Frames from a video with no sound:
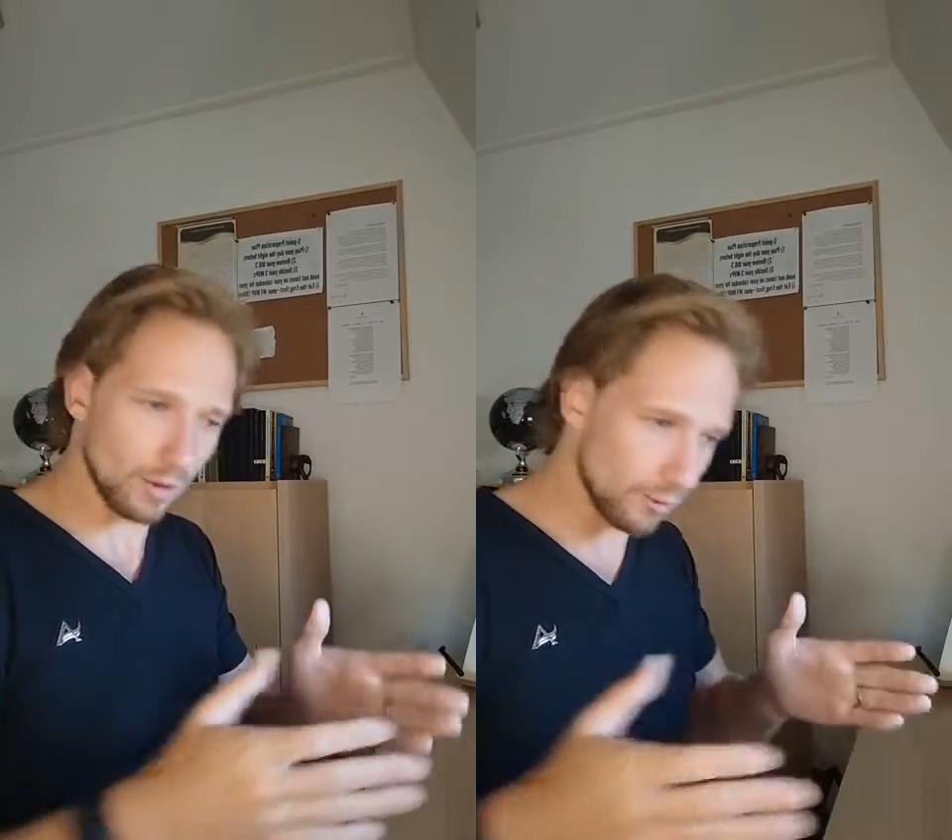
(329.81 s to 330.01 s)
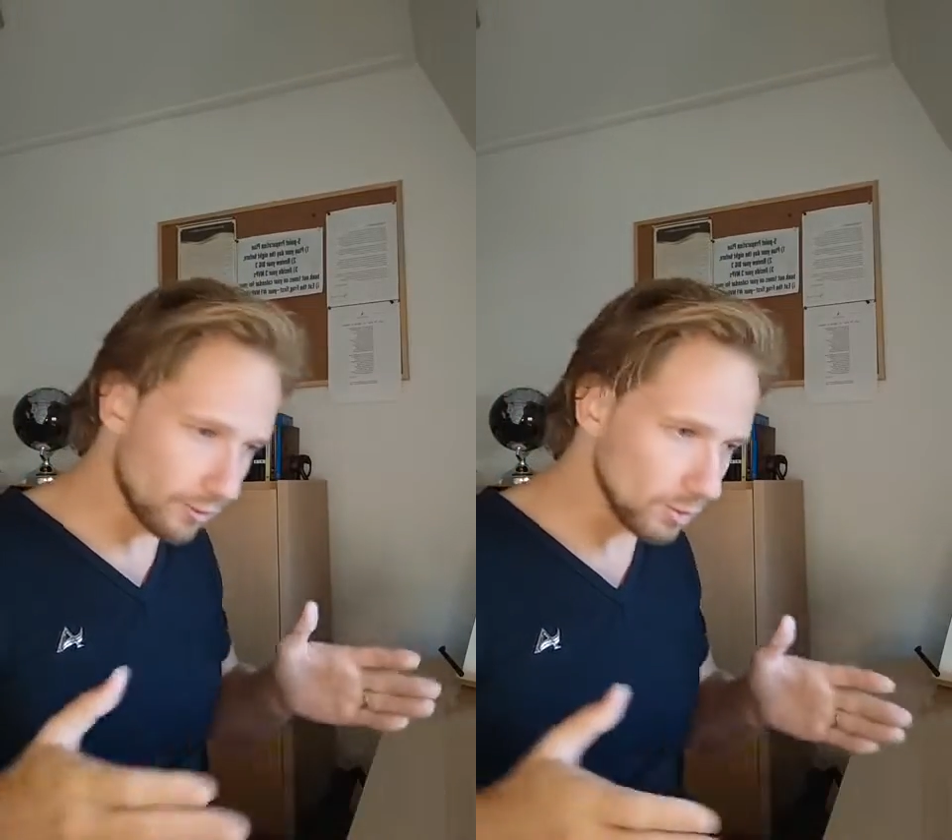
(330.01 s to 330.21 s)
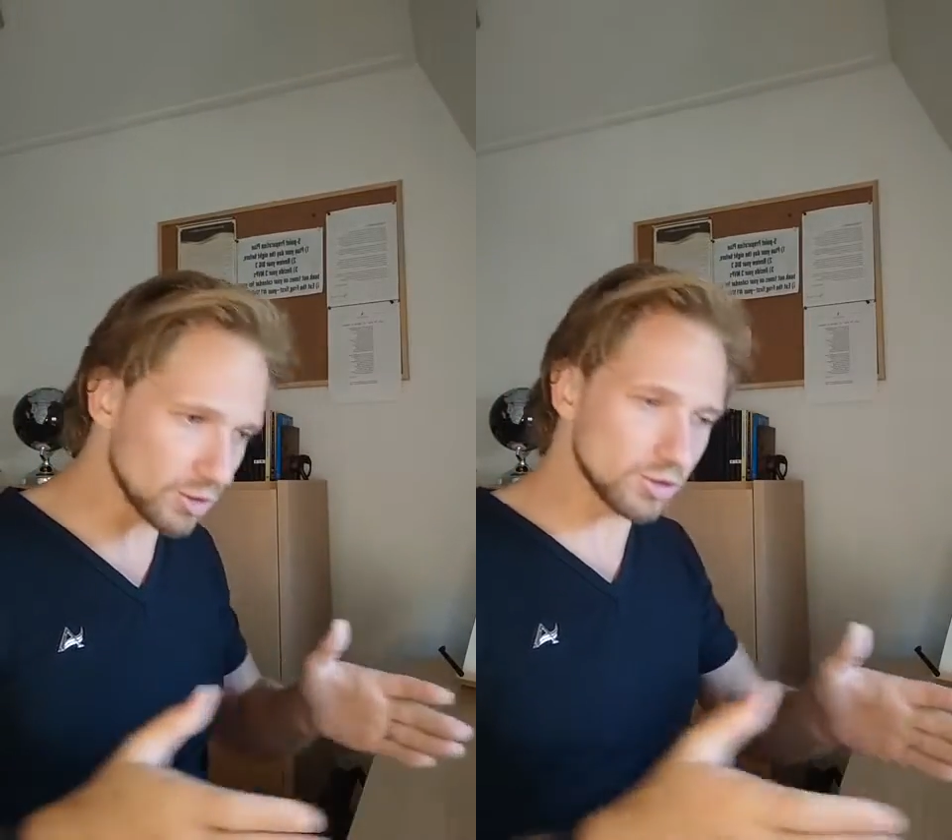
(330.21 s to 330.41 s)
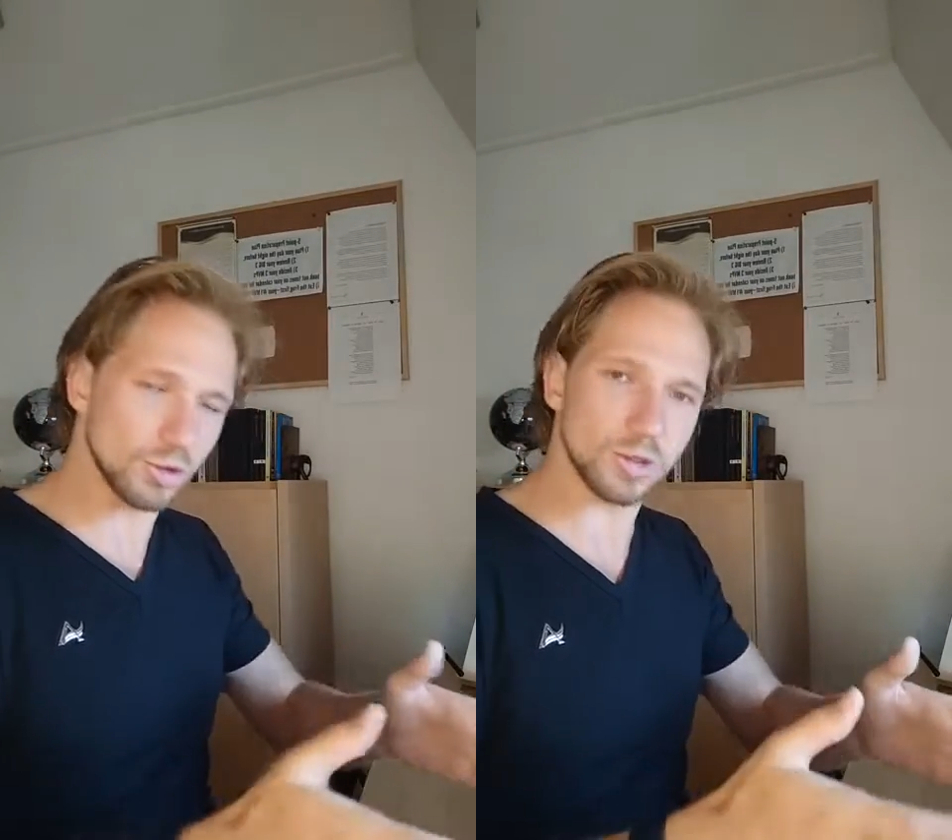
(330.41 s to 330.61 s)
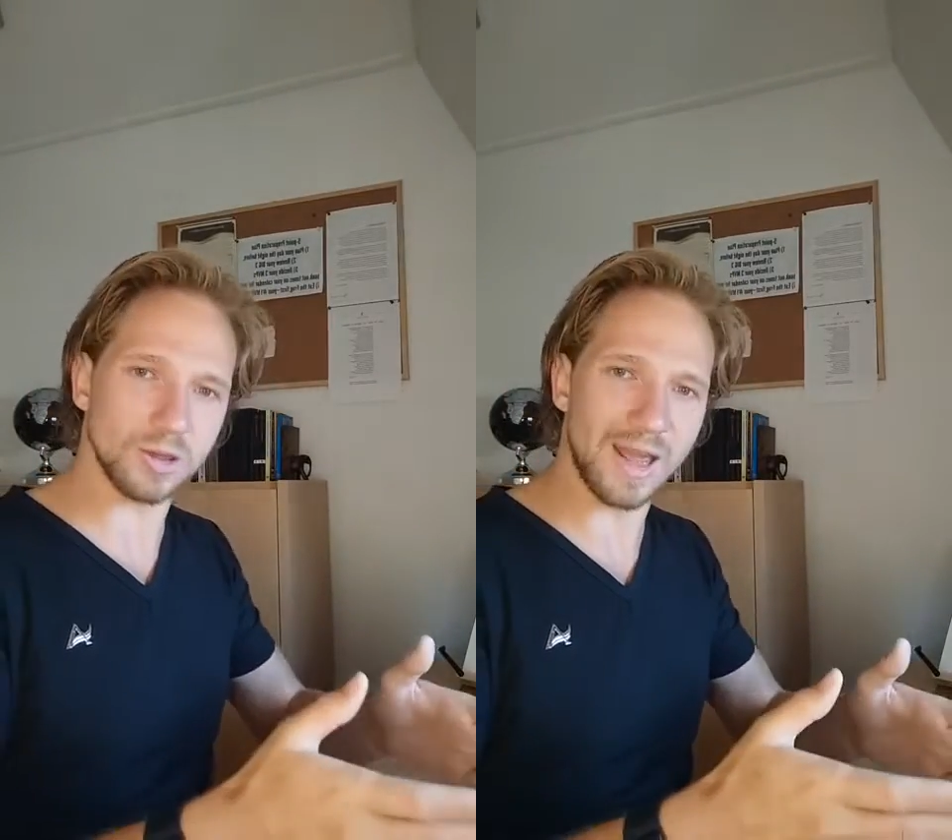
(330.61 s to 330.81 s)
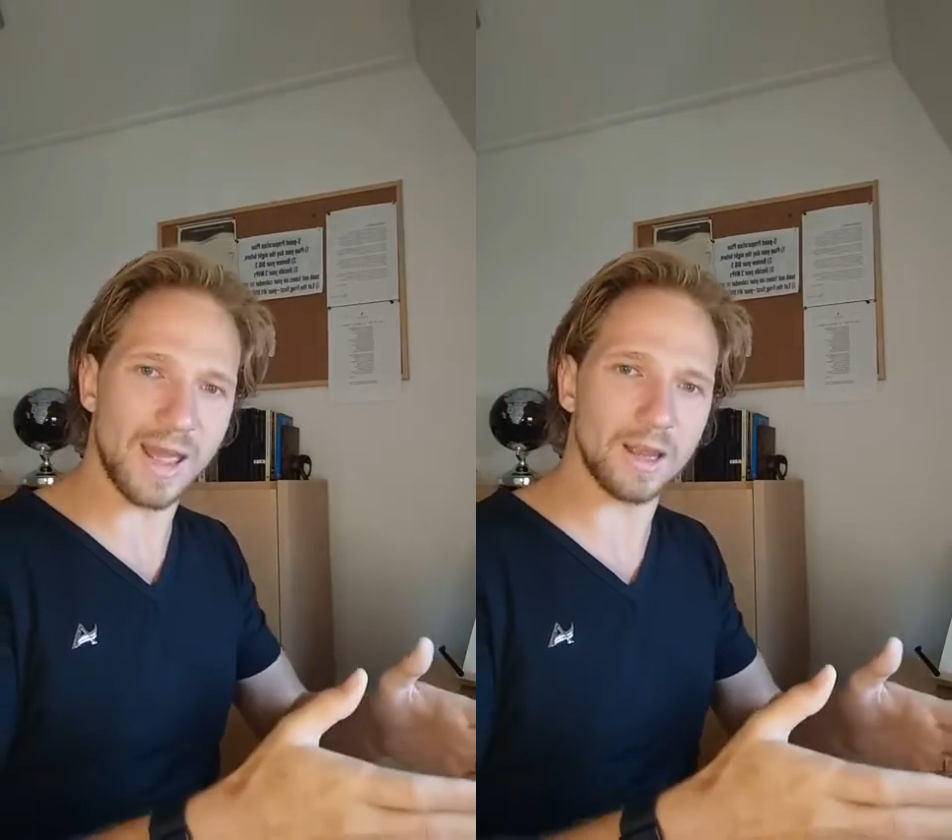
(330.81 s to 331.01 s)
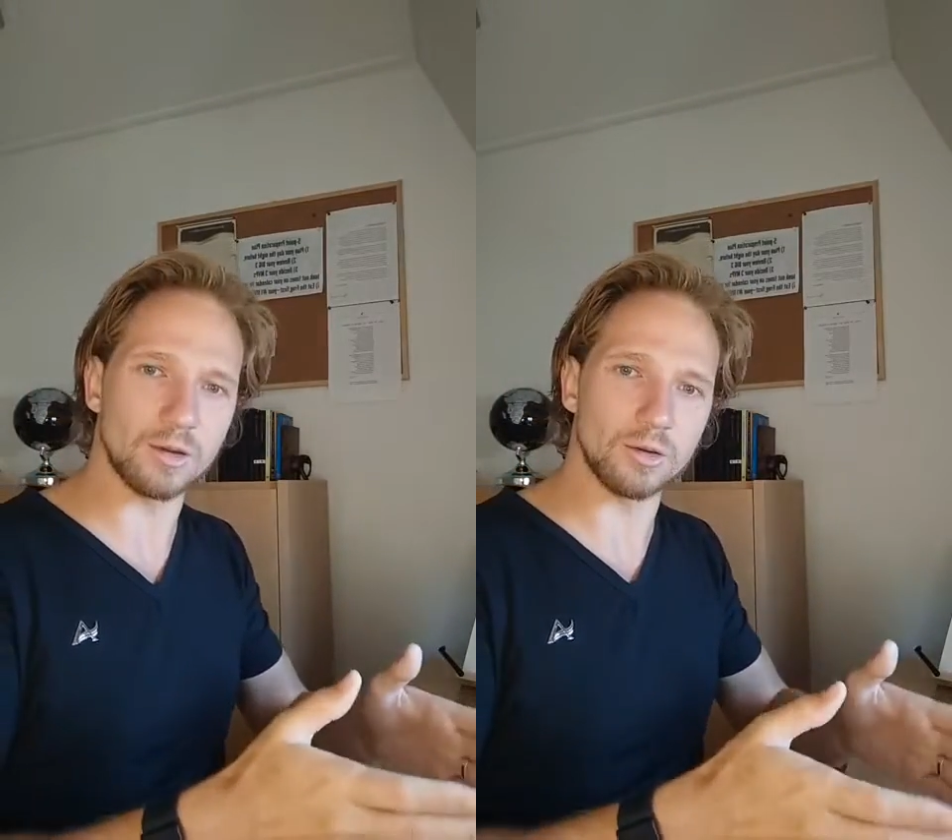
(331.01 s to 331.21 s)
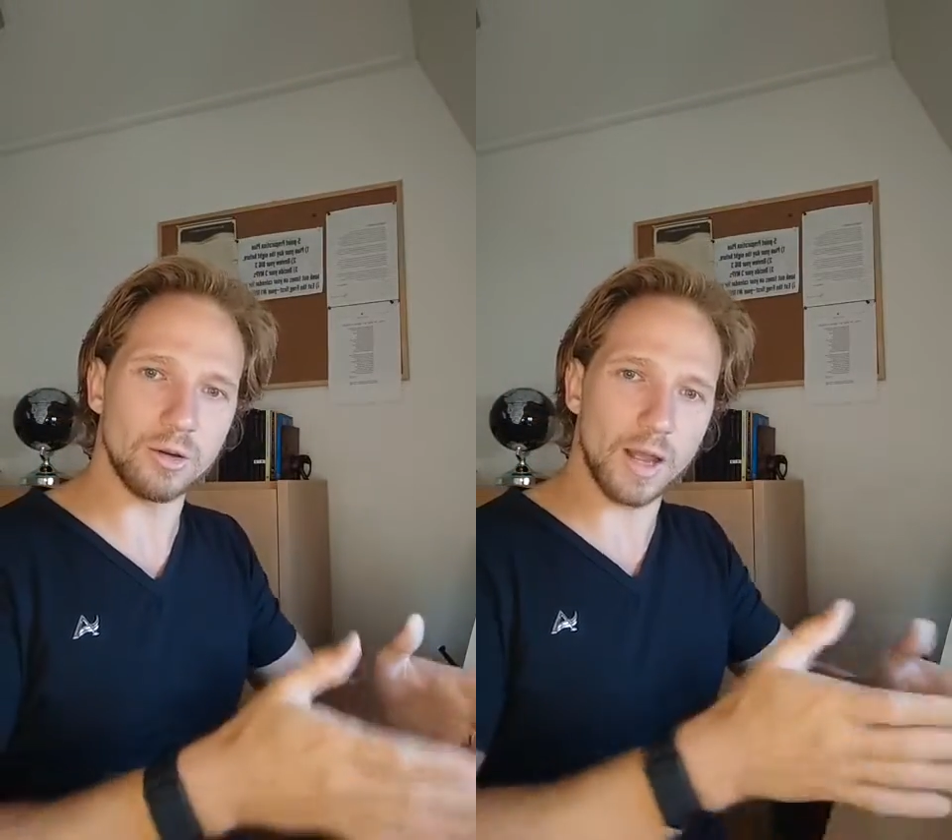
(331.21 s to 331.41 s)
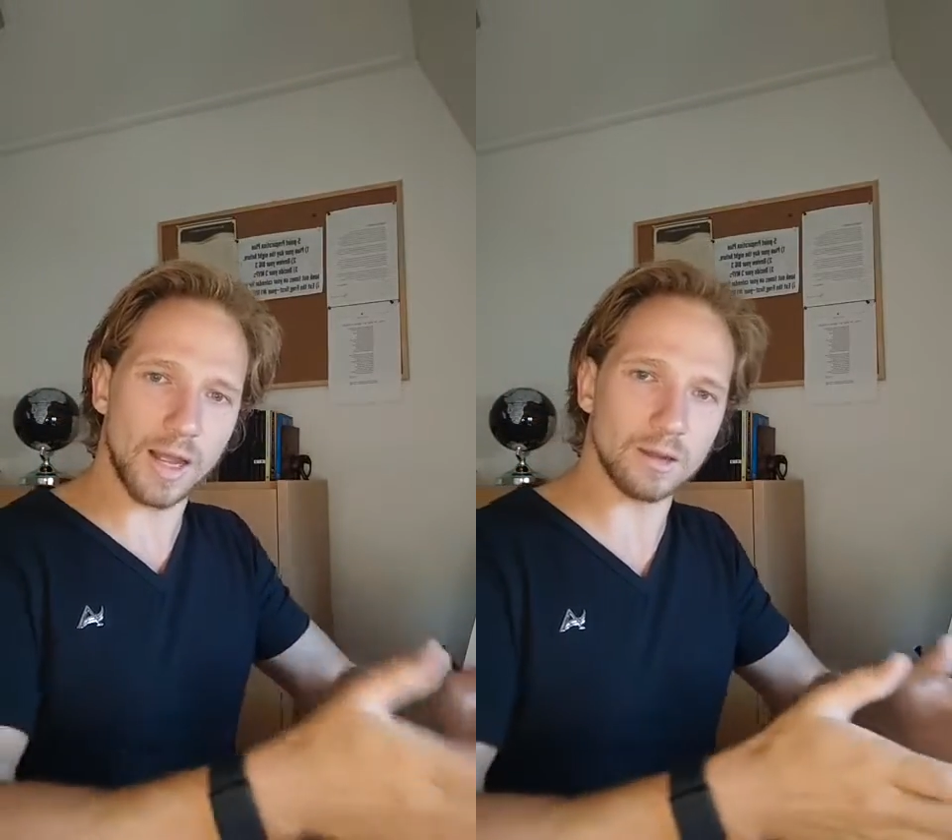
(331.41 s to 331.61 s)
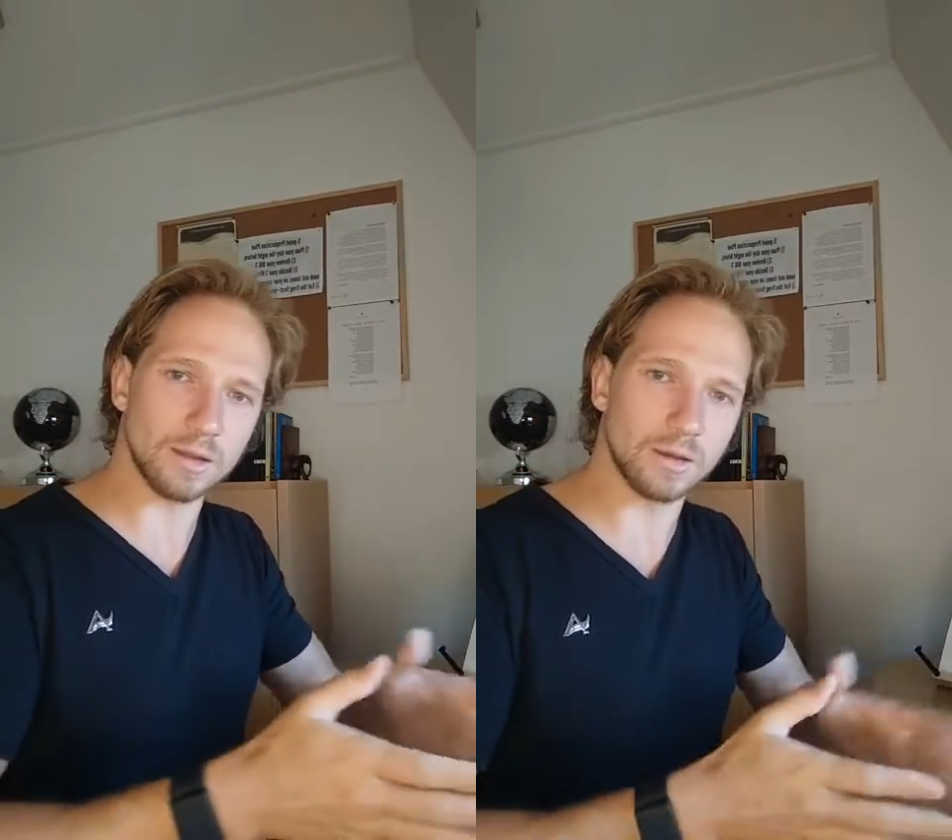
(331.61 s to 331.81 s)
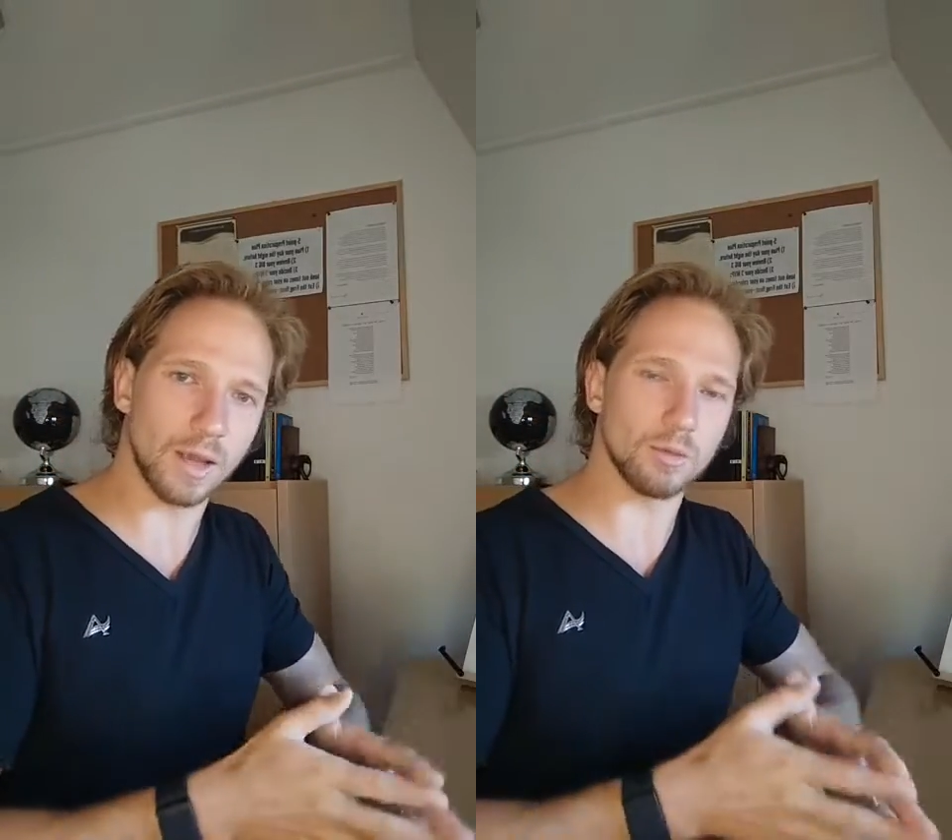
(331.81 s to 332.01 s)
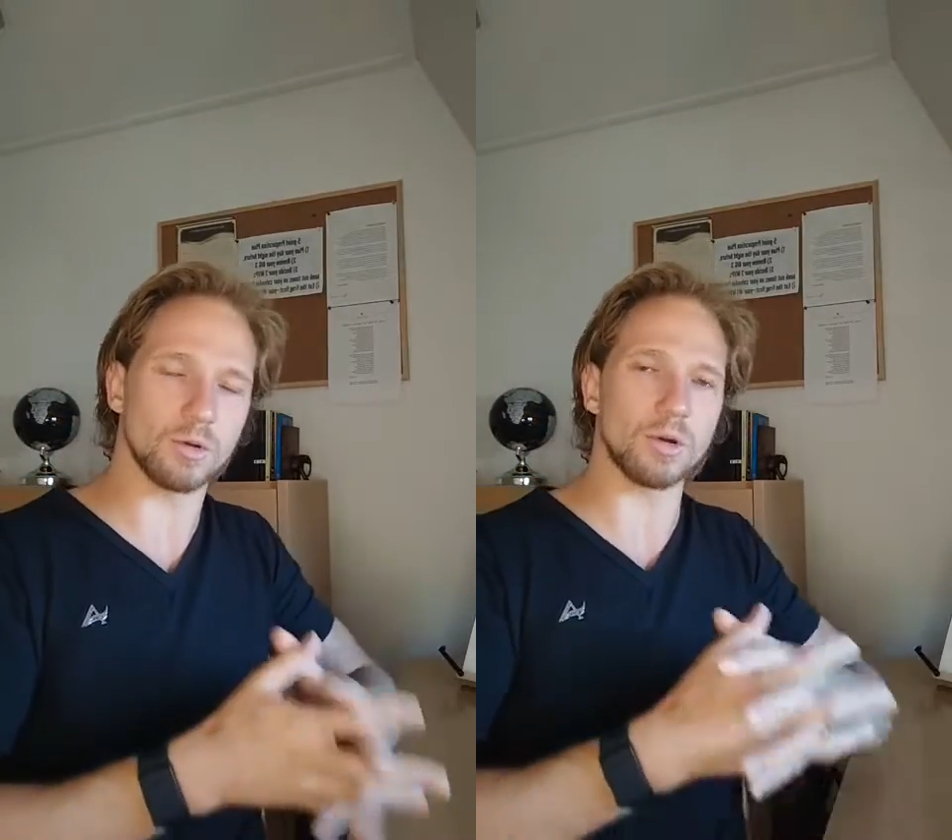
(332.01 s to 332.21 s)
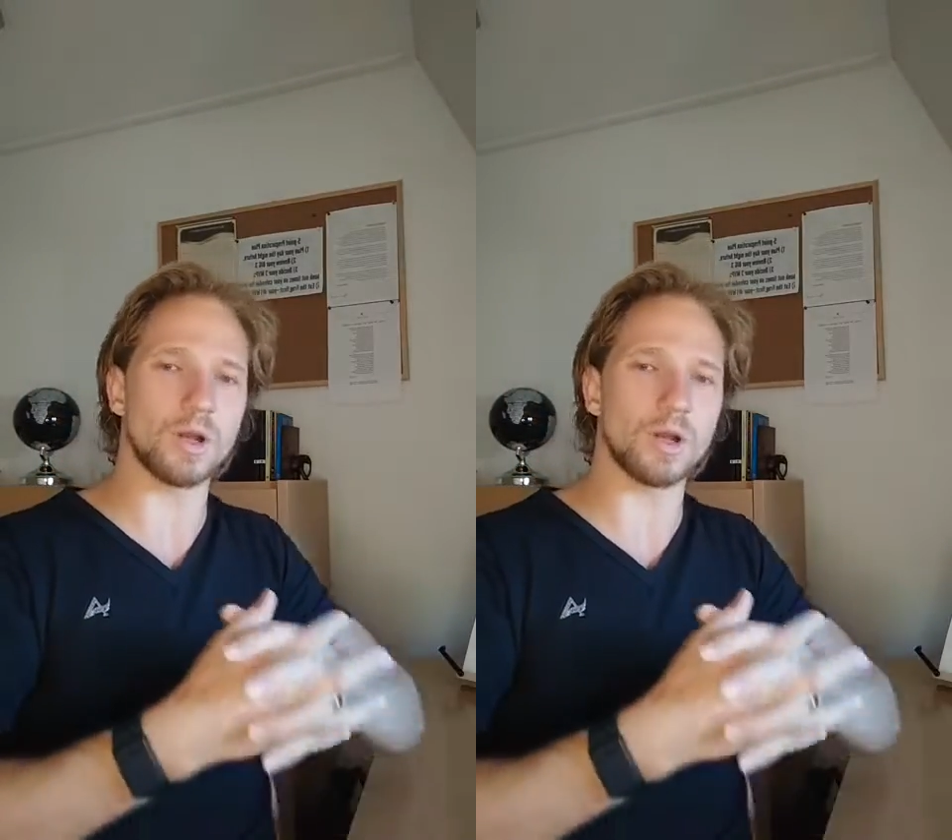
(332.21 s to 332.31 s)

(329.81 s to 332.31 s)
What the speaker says: from a certain angle at the table,